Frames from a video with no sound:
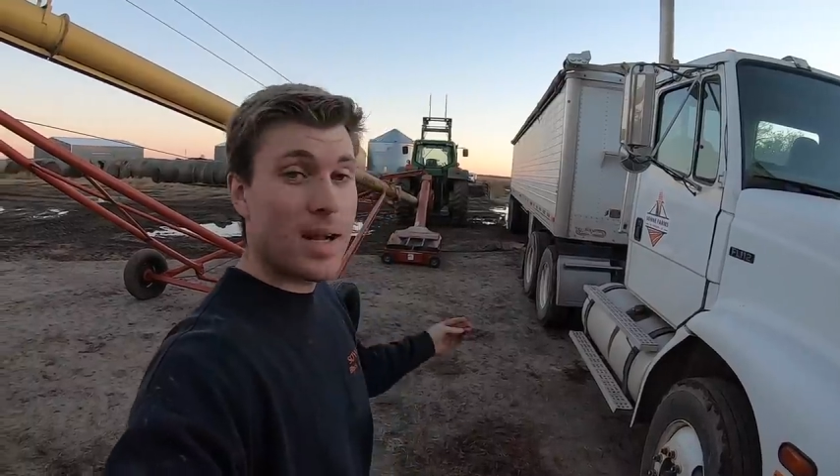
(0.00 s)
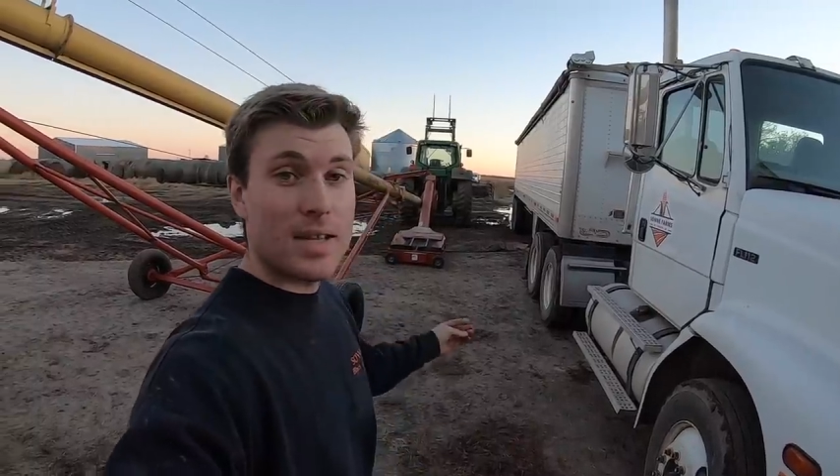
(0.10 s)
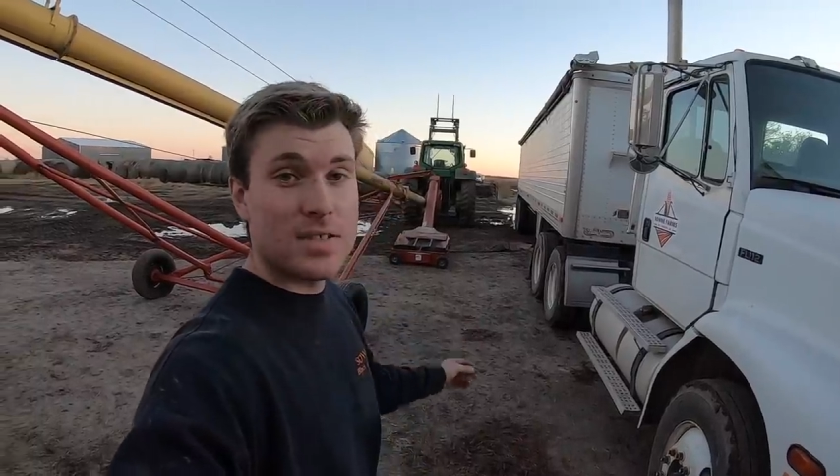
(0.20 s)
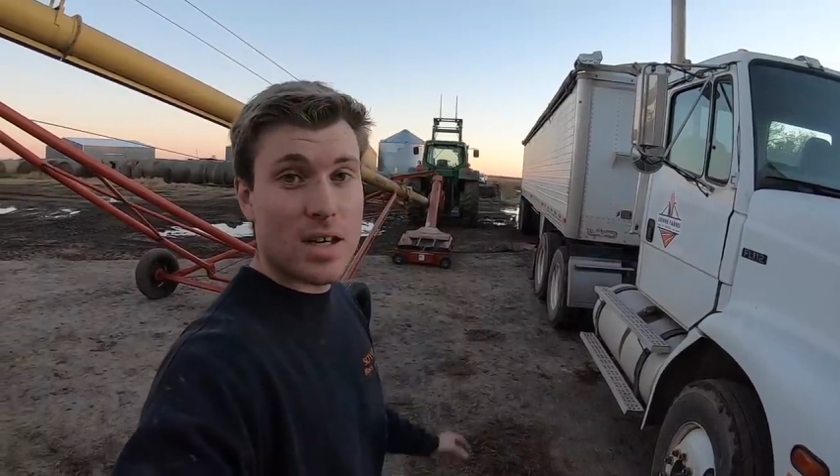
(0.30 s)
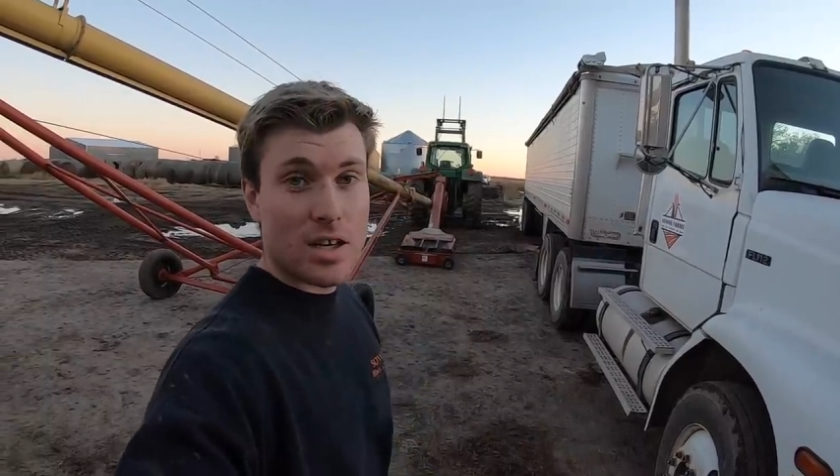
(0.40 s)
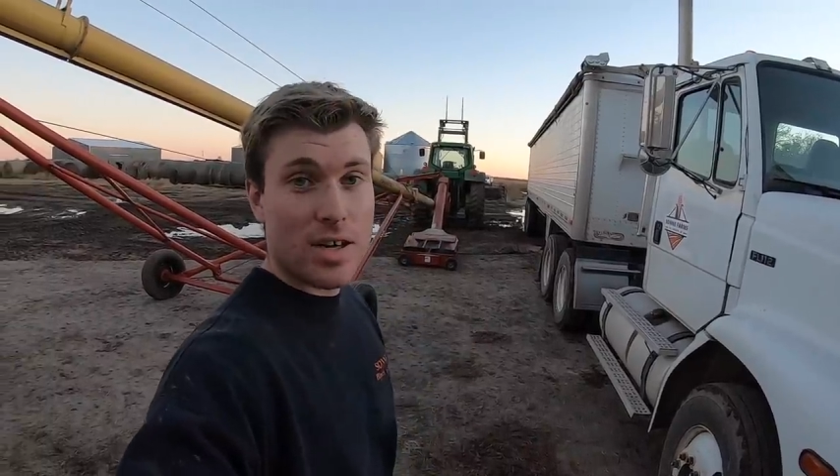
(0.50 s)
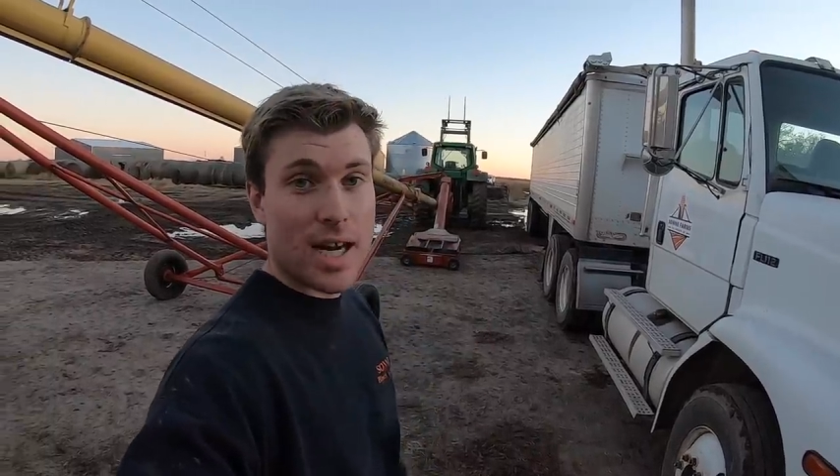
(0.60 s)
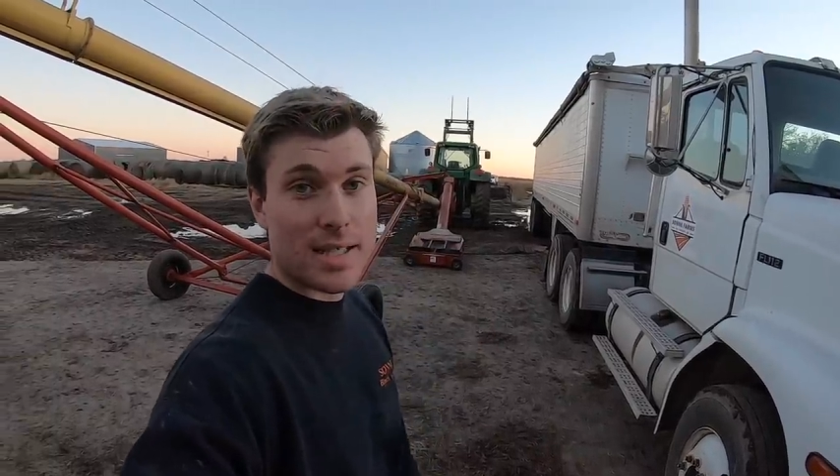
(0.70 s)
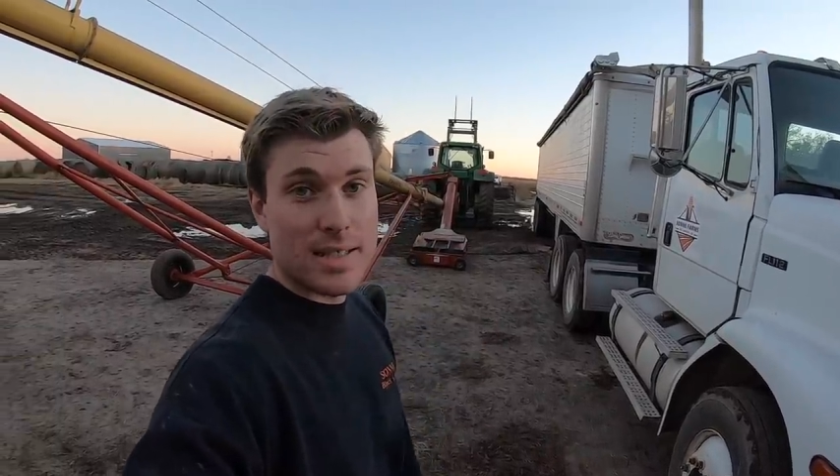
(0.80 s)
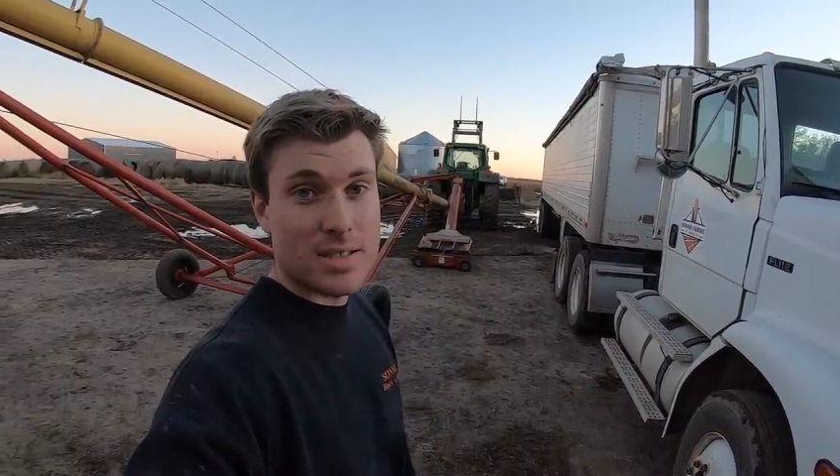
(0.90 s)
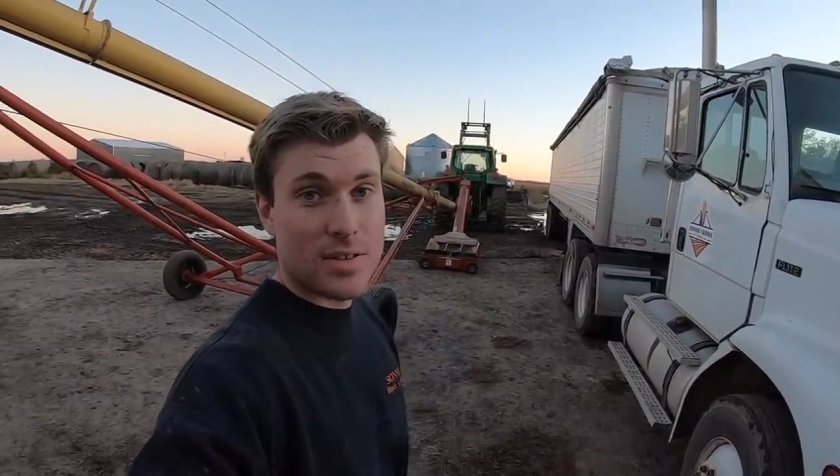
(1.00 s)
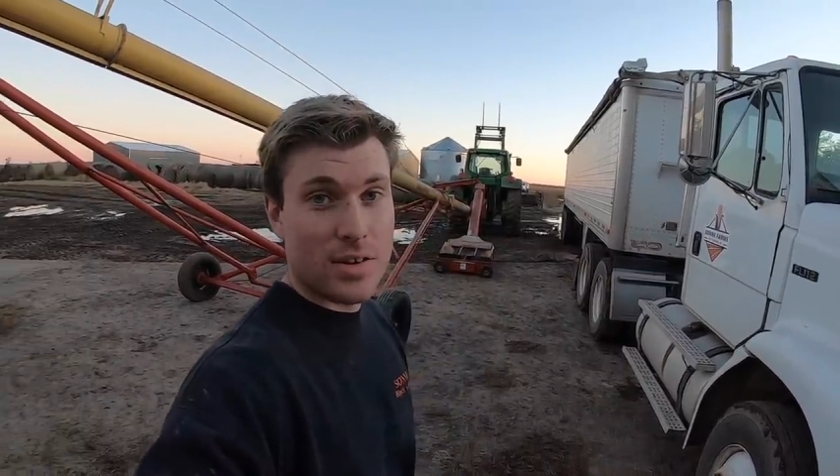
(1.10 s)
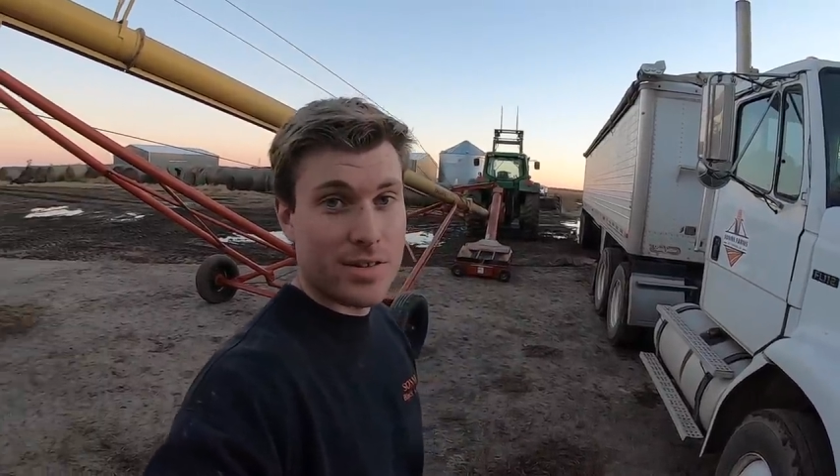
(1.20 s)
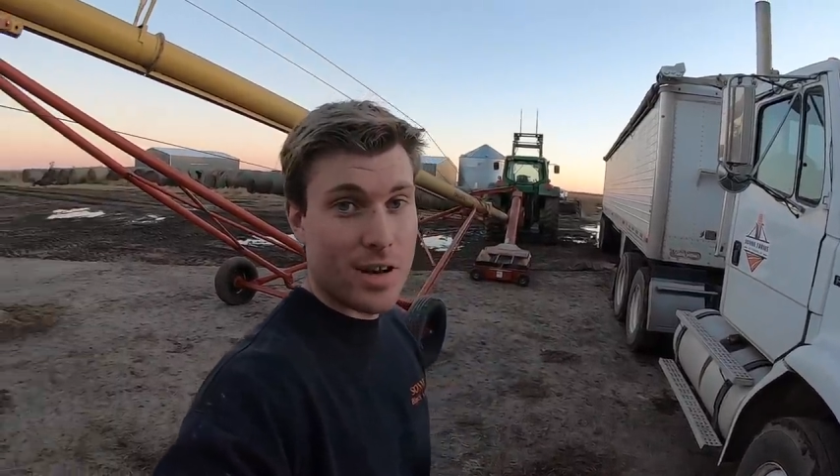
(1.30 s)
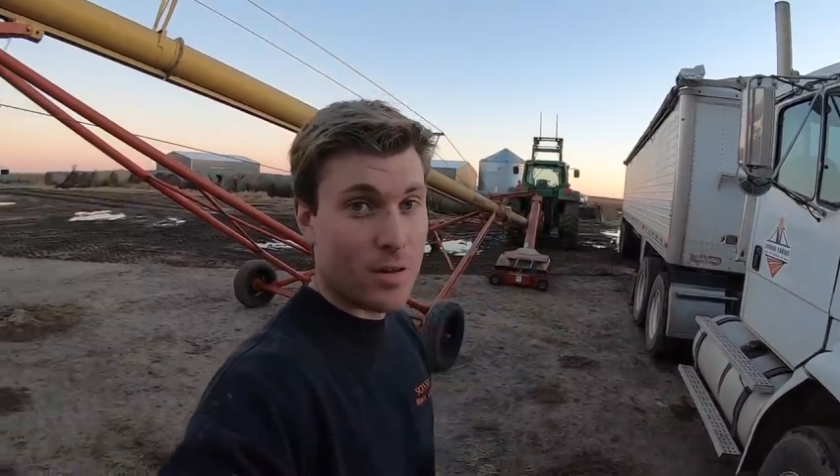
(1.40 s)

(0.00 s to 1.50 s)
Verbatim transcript: we're gonna start cracking this third